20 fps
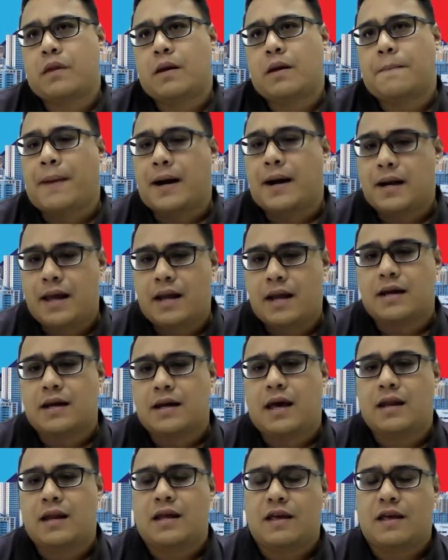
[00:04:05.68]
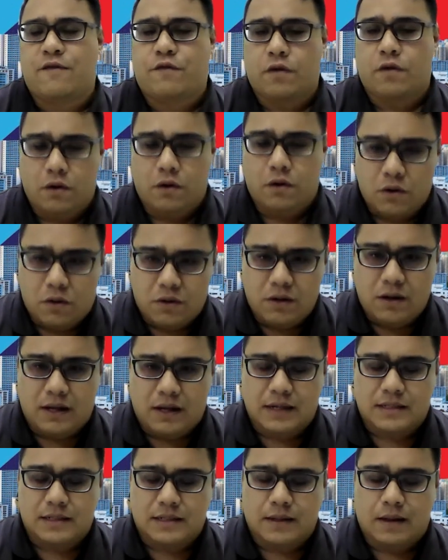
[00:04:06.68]
But then again, if your loan
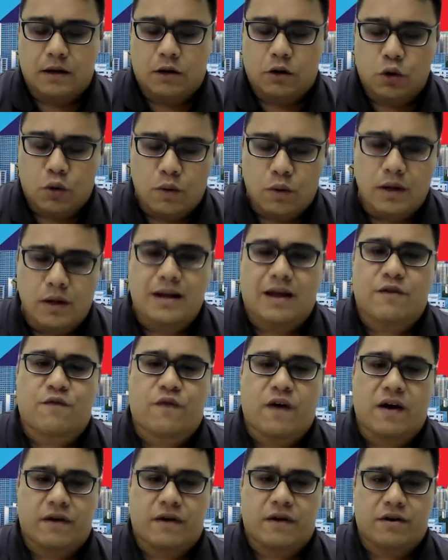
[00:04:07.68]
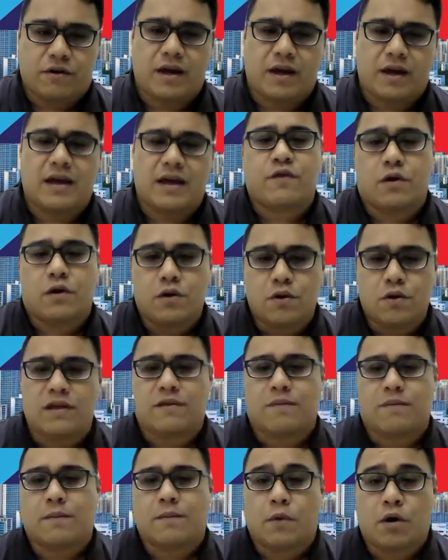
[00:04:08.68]
is lower than 500K, if your loan
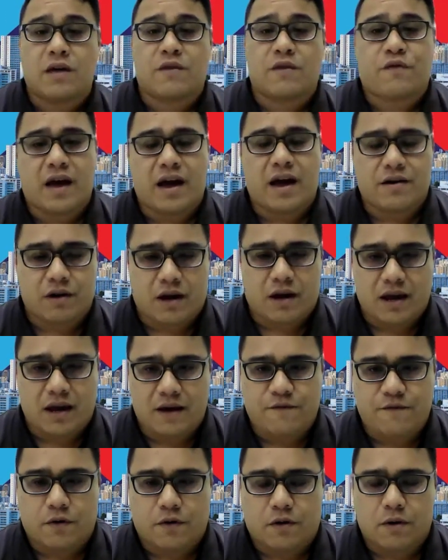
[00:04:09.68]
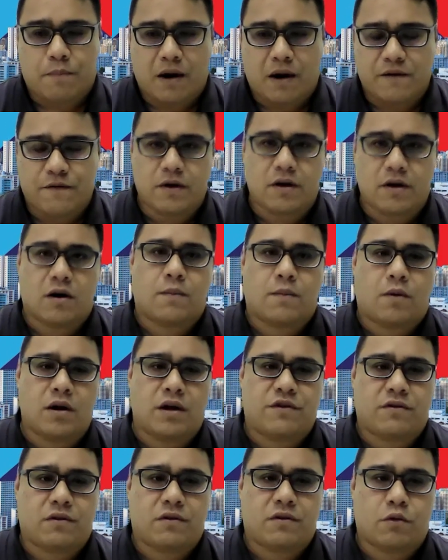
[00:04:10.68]
is more than 500K for a private or more
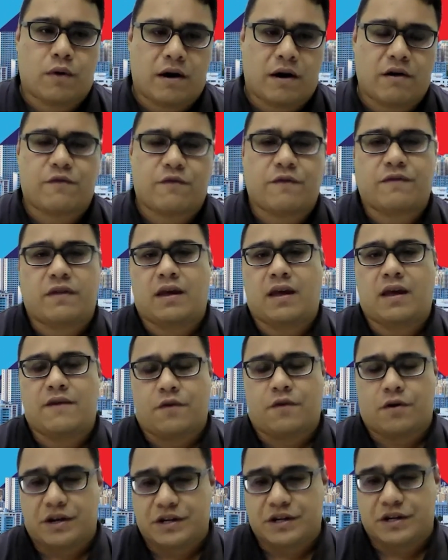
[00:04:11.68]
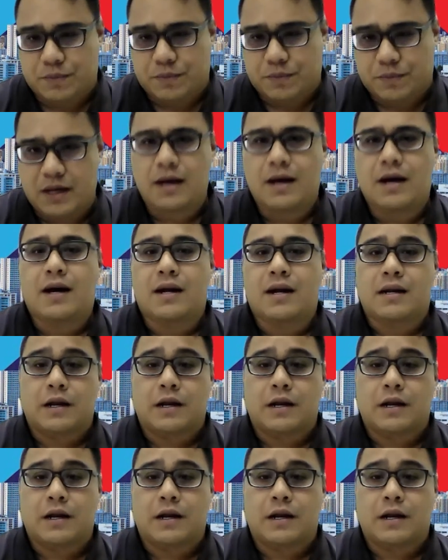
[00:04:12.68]
than 250K for HDB,